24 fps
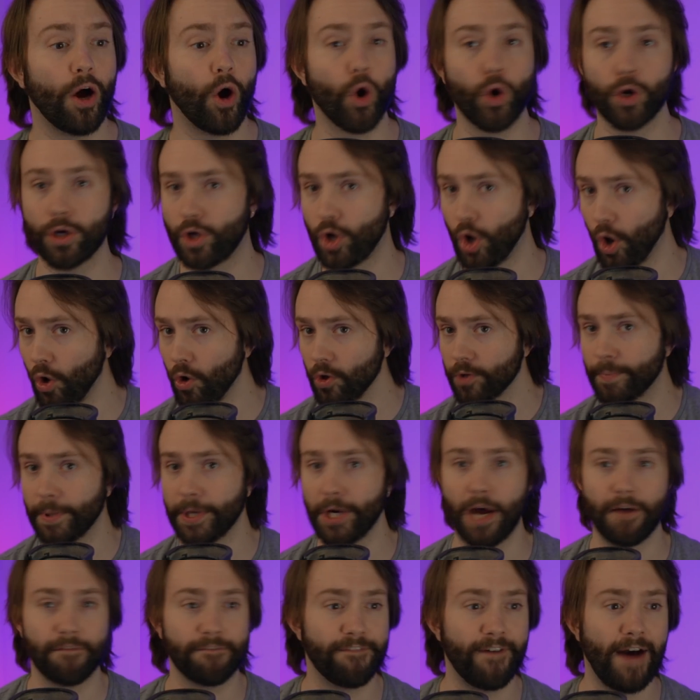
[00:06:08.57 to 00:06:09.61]
Or Cold, but
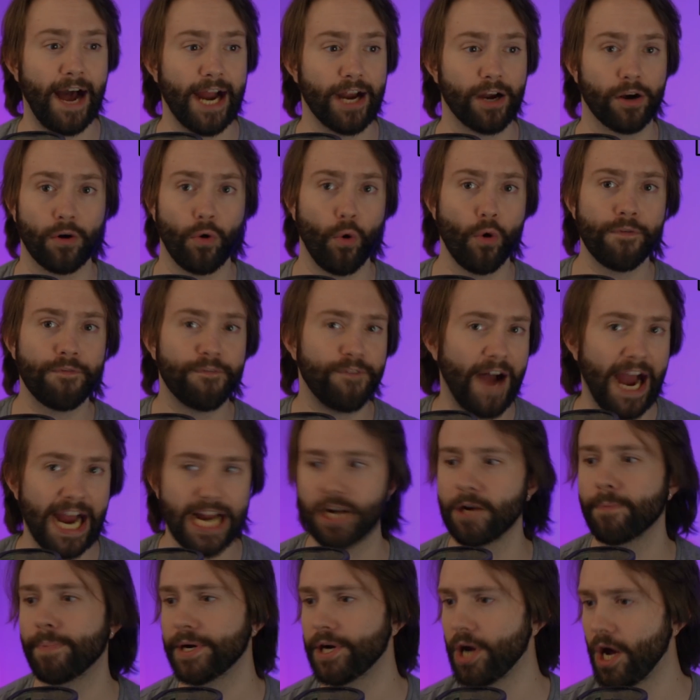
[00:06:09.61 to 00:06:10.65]
not Fire. Or
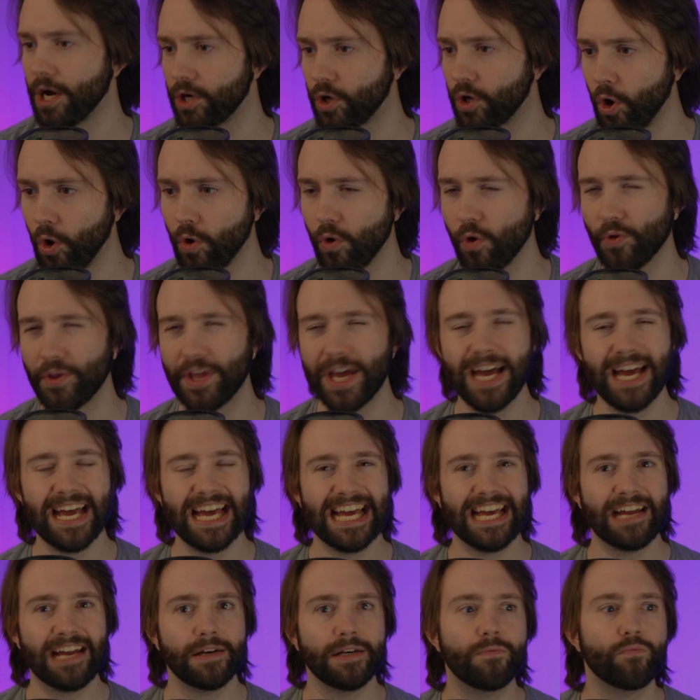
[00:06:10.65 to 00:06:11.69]
Fire, but not Cold.
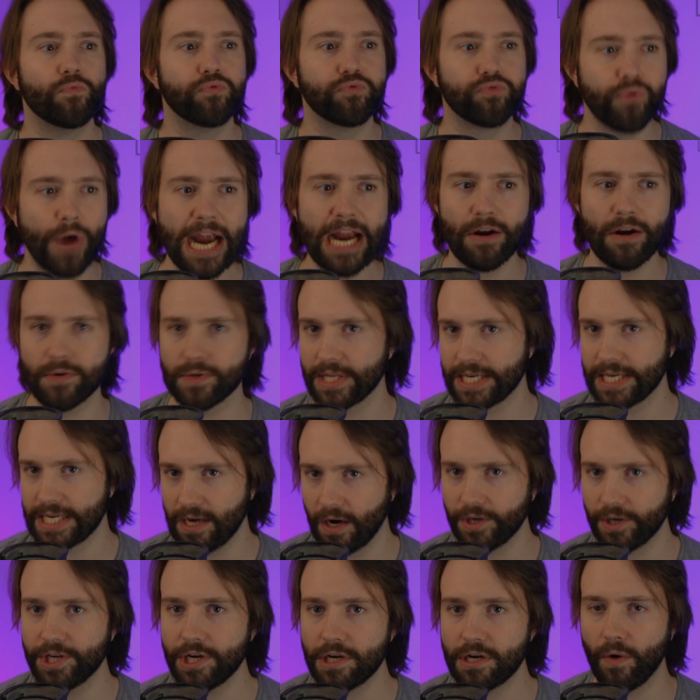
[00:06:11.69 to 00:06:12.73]
Rarely
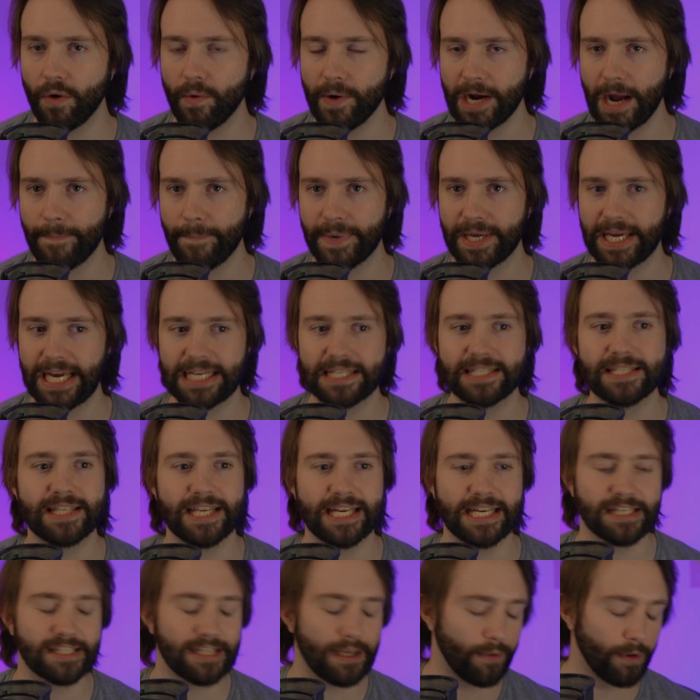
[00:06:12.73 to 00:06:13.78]
are you going up against
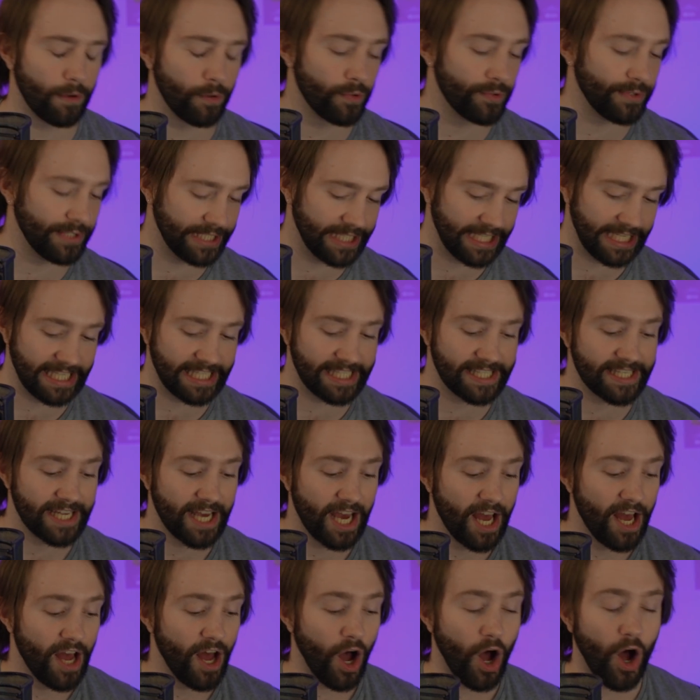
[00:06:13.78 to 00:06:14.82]
things that will resist
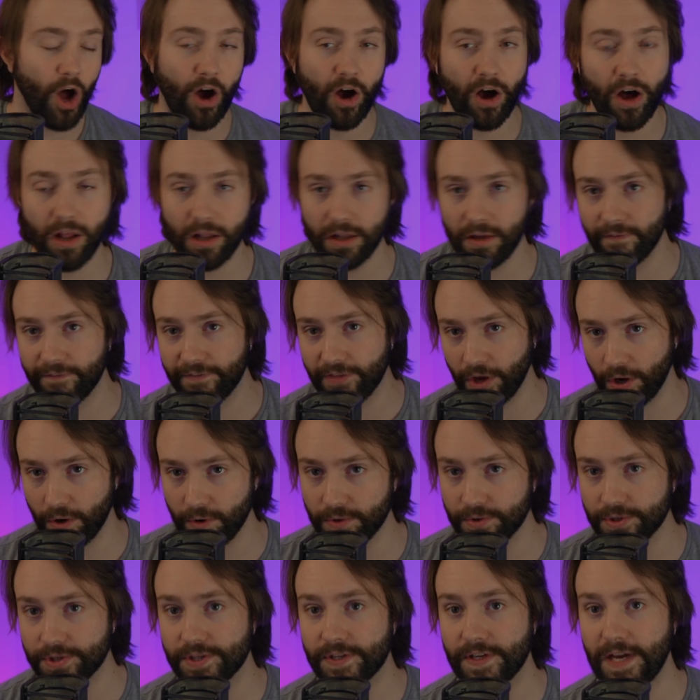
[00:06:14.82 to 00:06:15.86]
all of
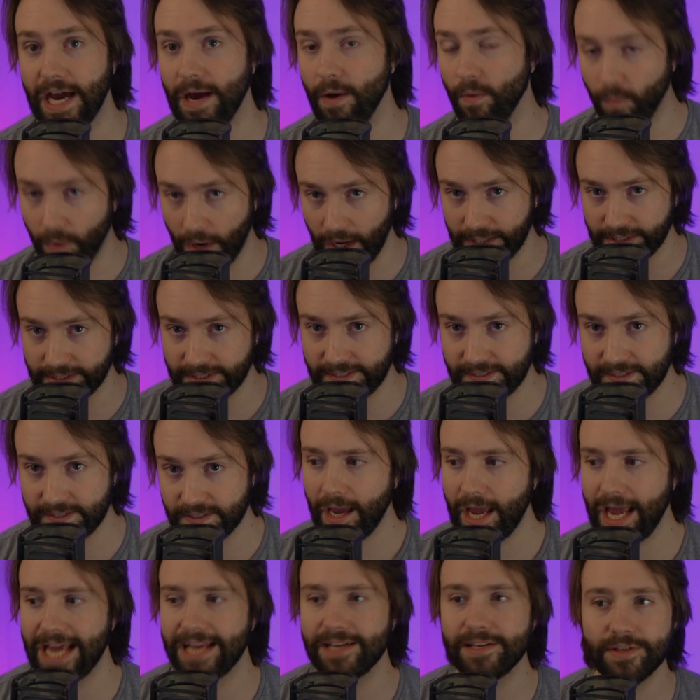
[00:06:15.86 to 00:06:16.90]
those at once.
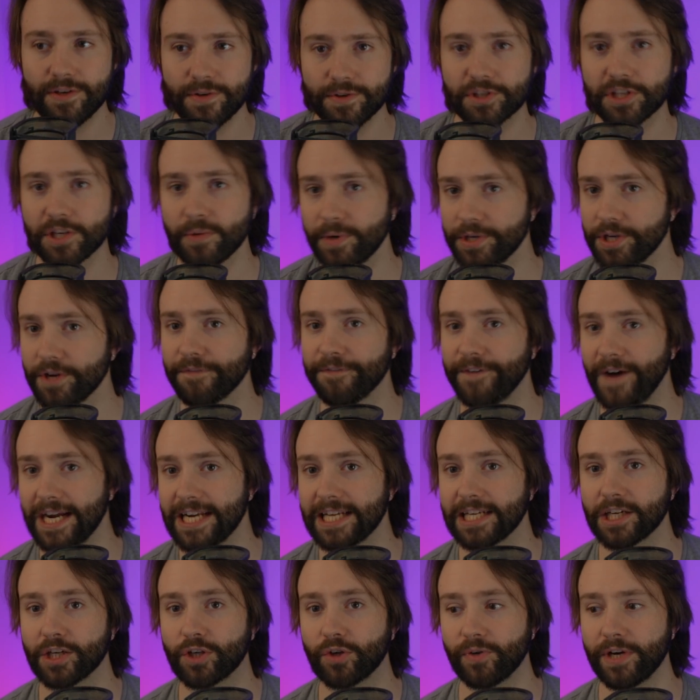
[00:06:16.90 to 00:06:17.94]
And usually when you're
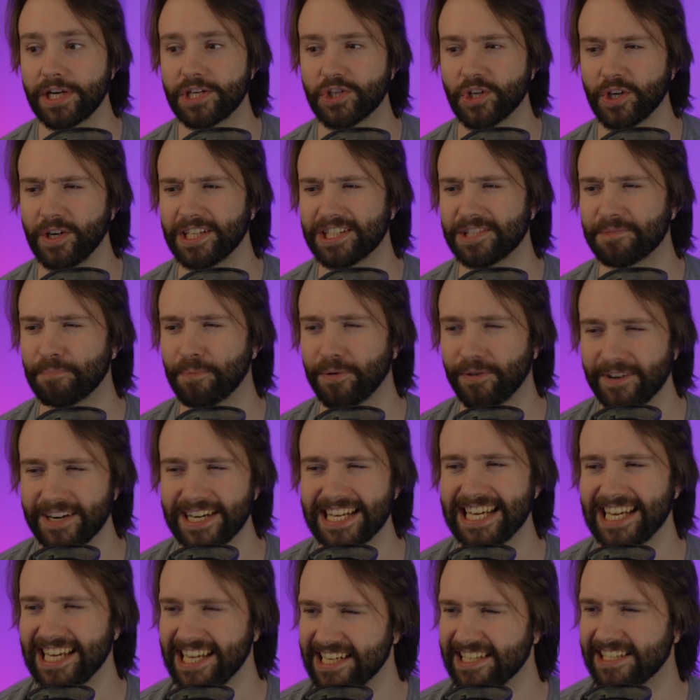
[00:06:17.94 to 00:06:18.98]
fighting a creature, it's
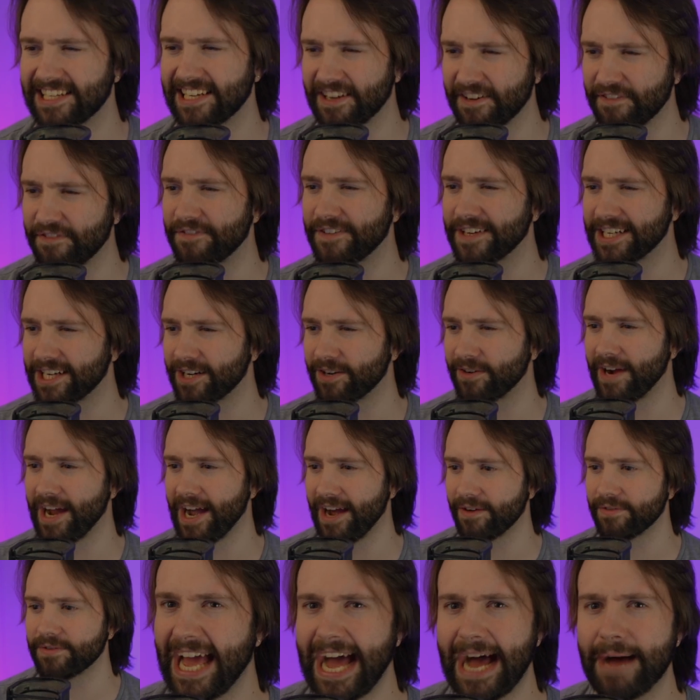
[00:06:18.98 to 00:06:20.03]
pretty easy to figure
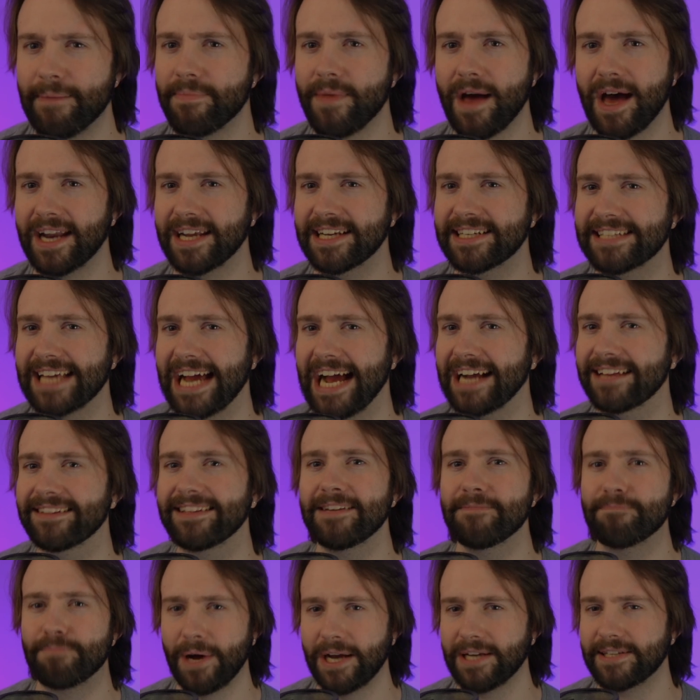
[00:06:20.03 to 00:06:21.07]
out. I'm not
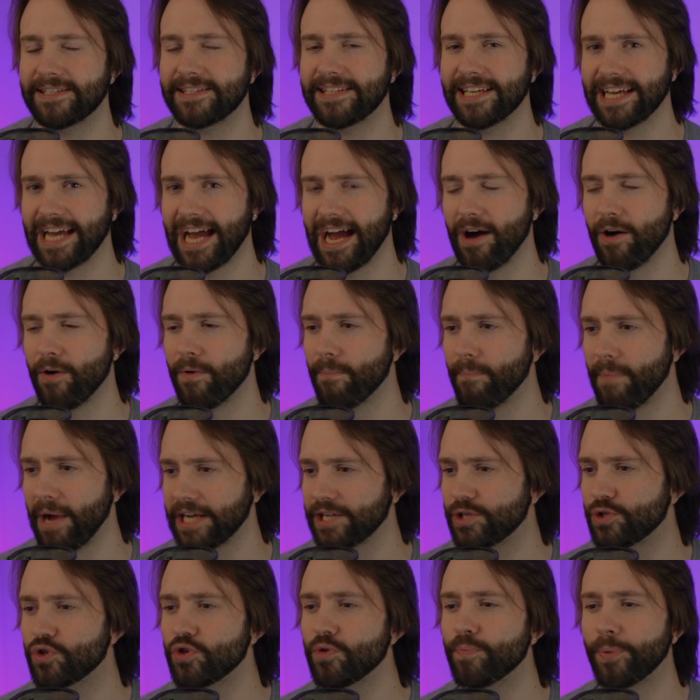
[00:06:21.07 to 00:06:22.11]
exactly busting out my
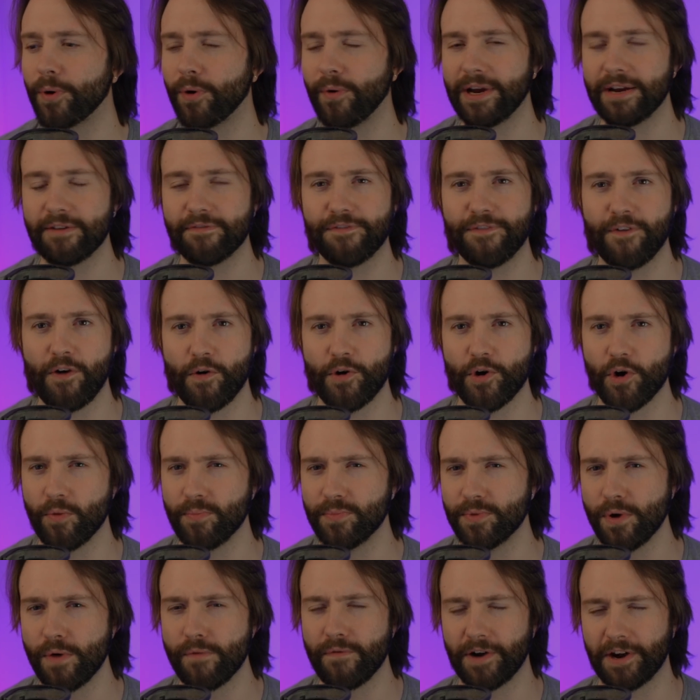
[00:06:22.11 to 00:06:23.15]
Super Inferno
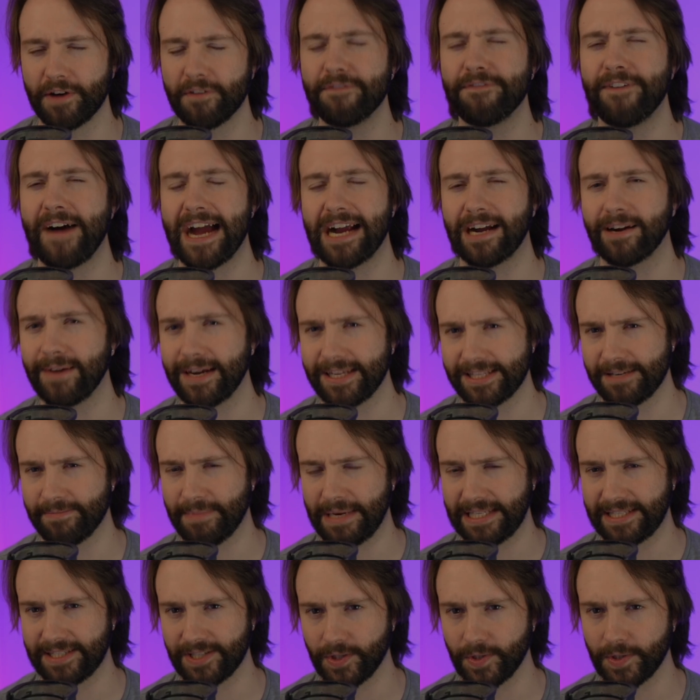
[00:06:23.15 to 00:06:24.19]
move on a fire
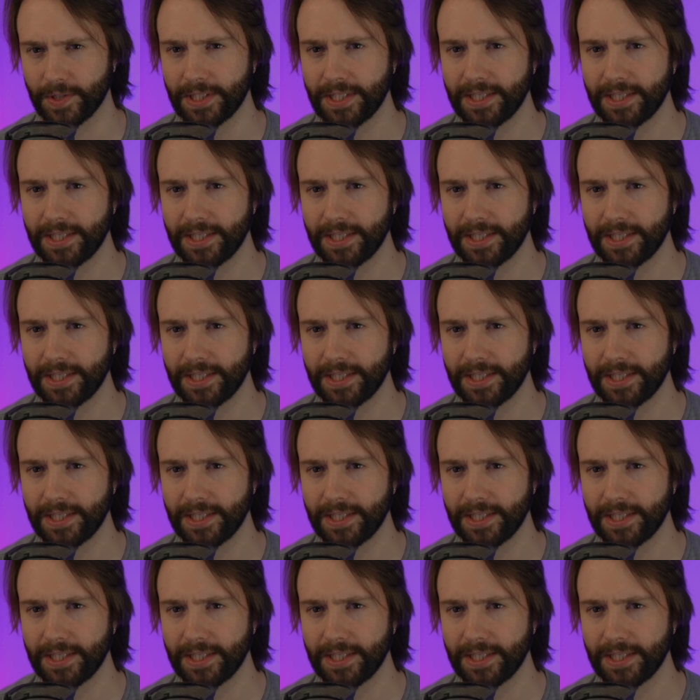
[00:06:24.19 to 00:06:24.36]
elemental.